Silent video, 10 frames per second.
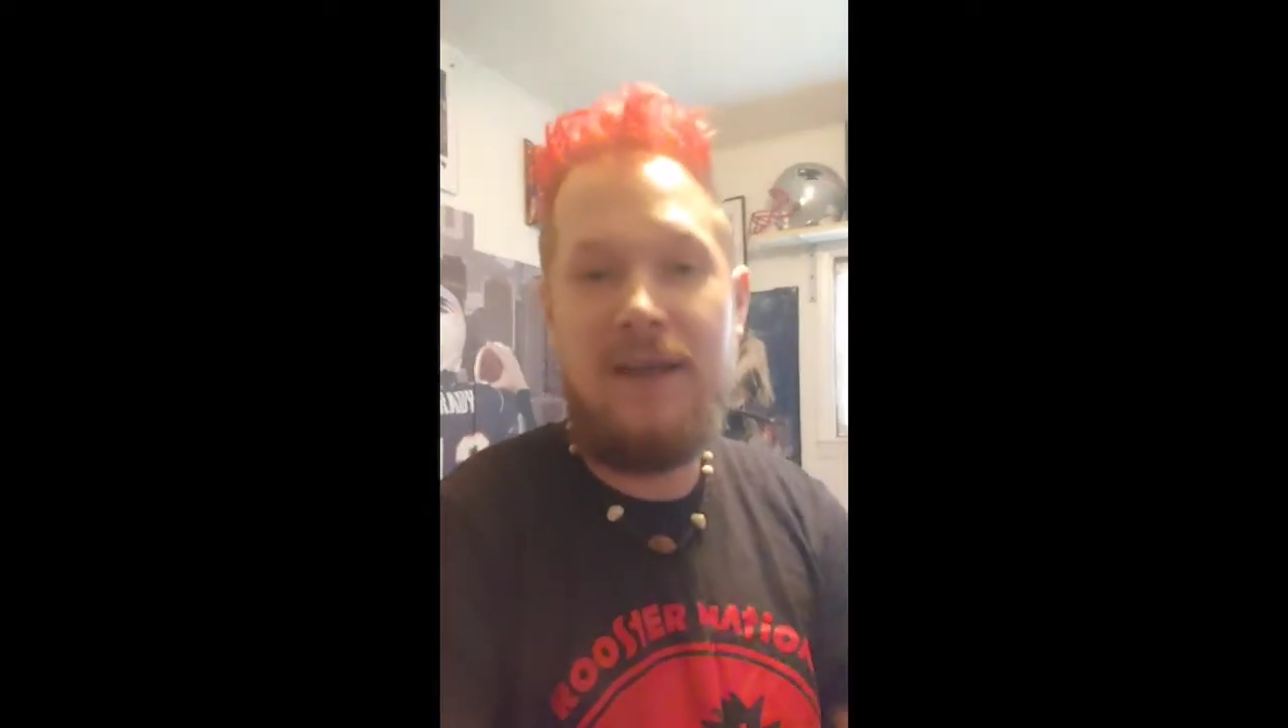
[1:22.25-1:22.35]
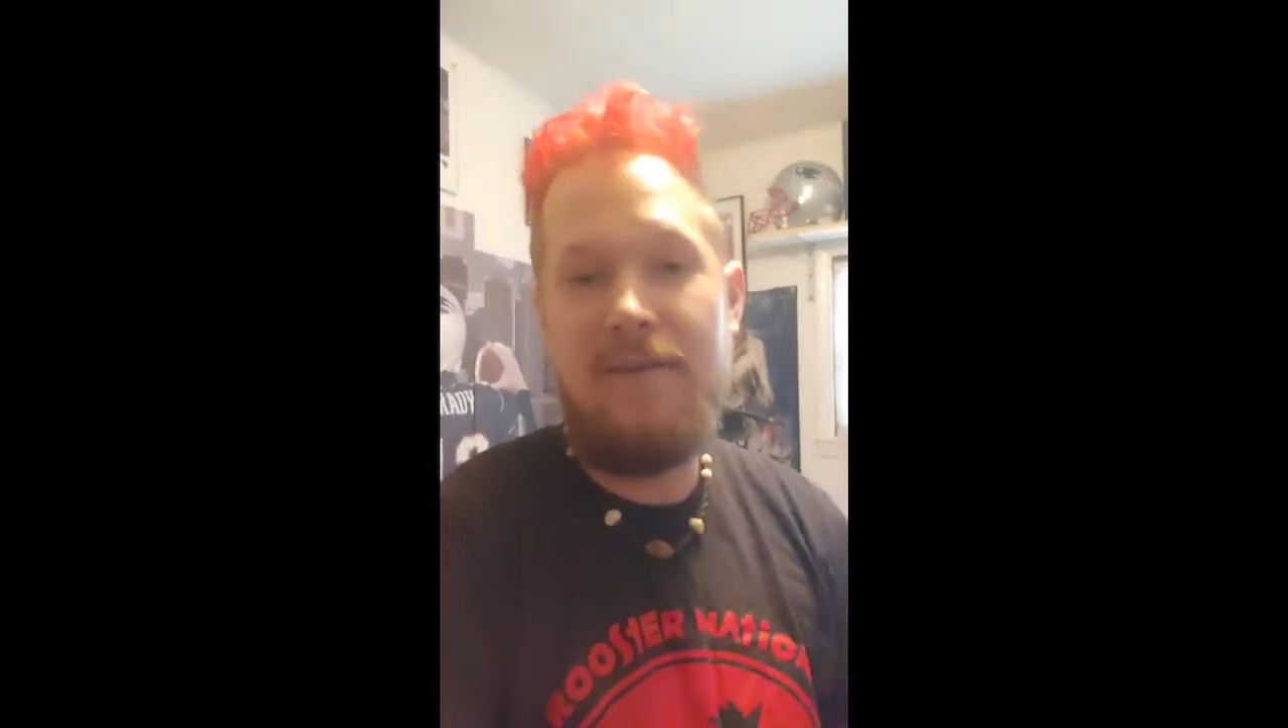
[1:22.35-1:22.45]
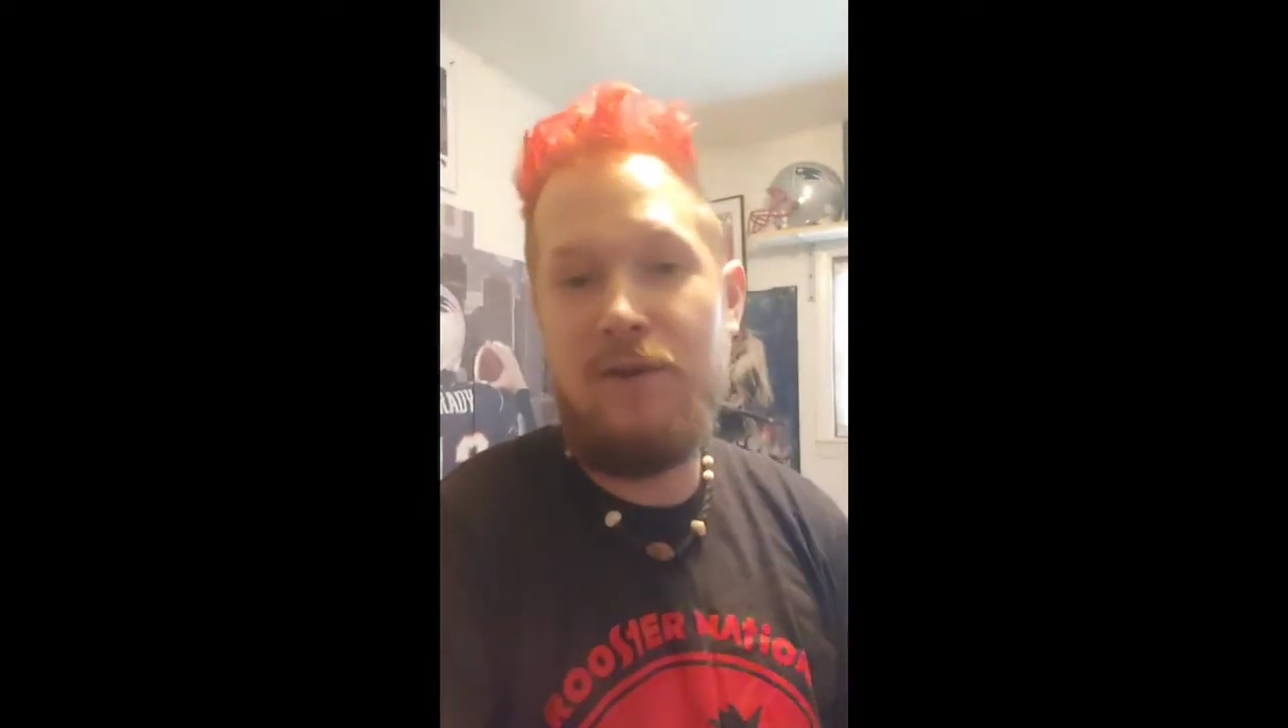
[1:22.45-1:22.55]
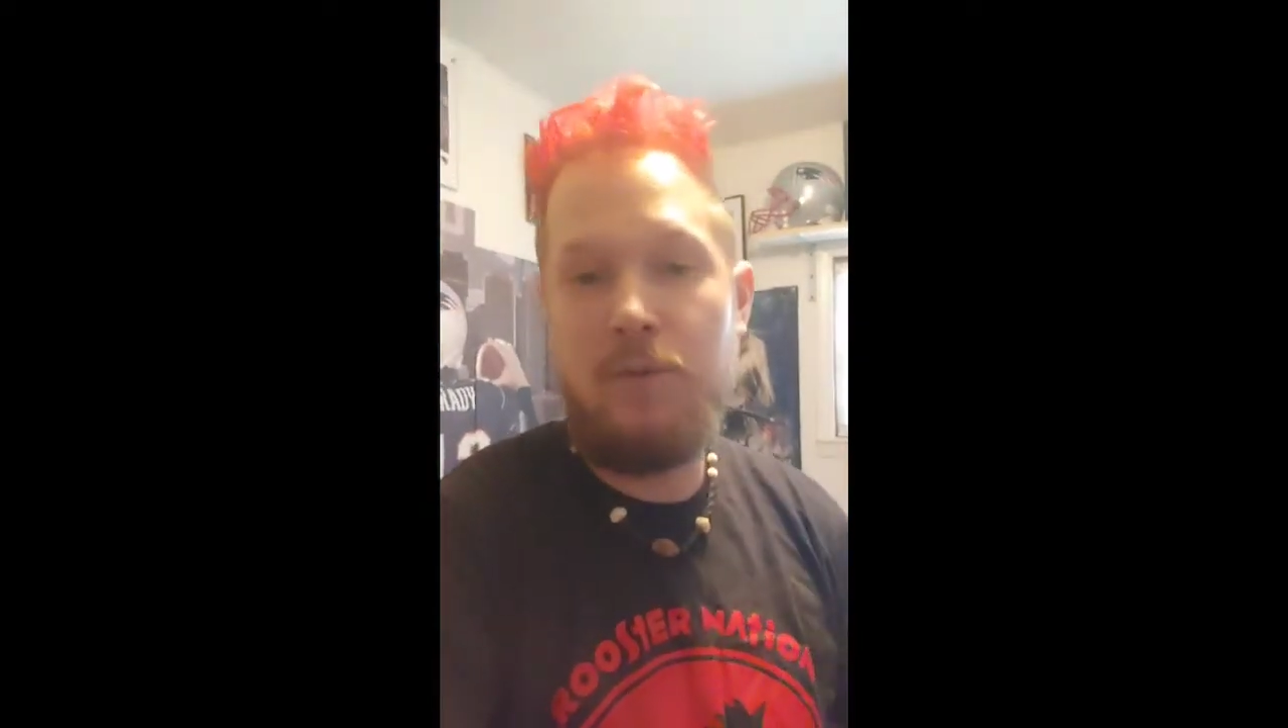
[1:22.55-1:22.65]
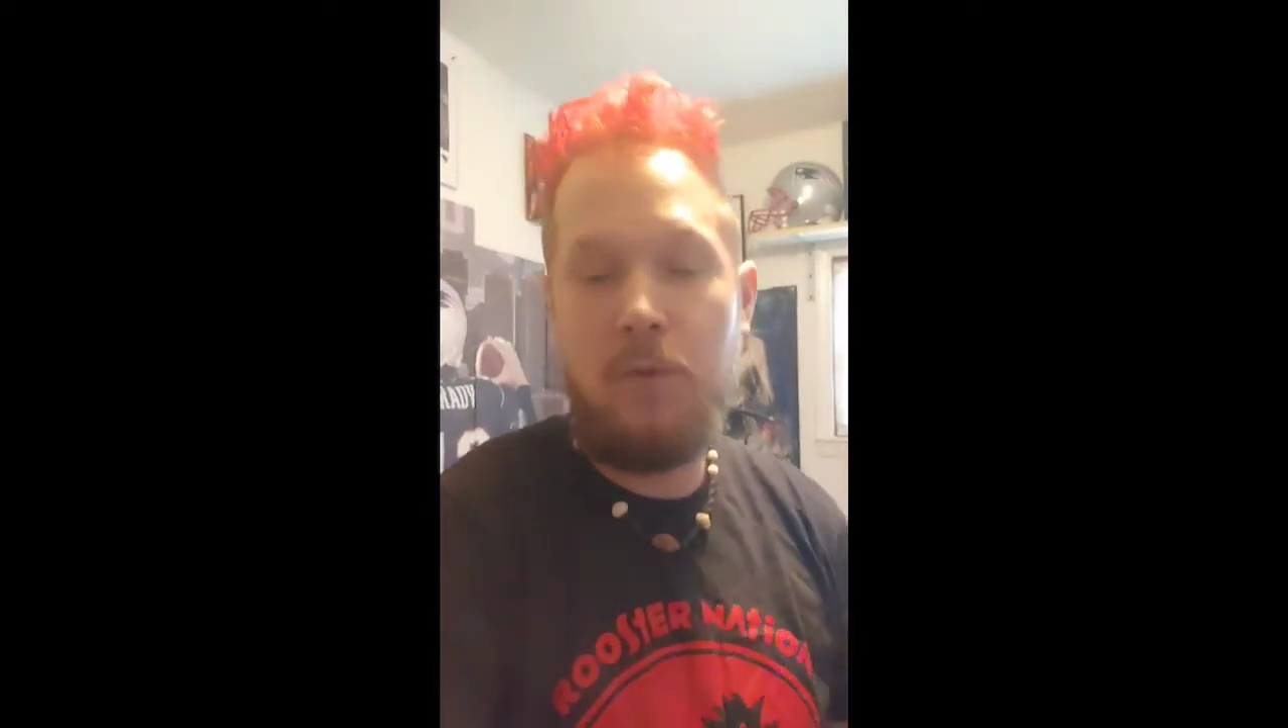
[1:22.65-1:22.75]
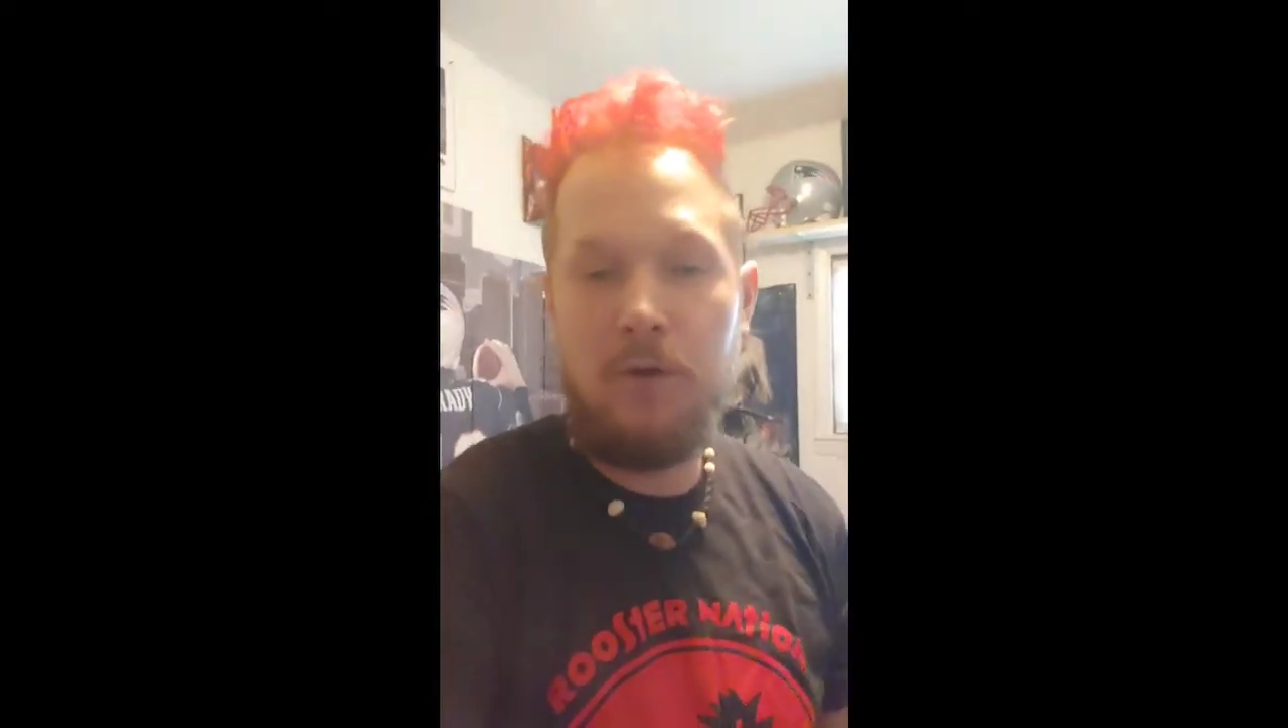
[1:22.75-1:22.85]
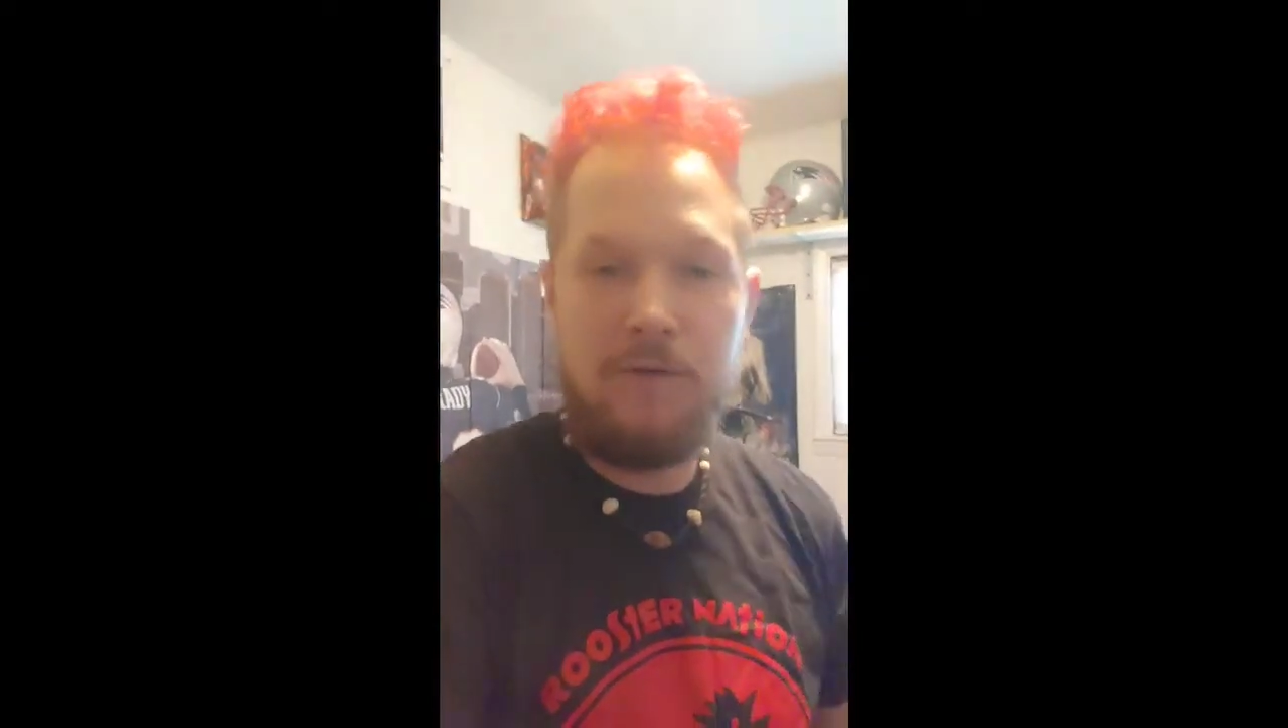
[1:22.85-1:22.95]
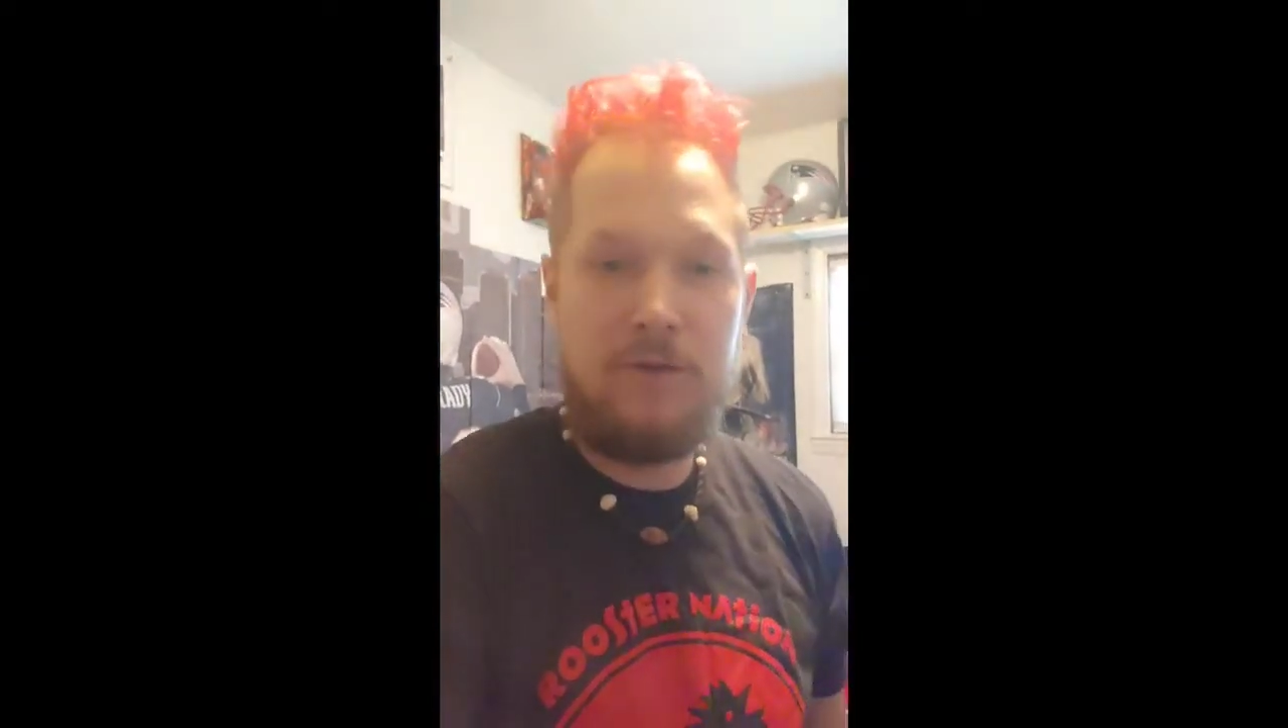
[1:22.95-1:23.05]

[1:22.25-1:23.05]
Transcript: every one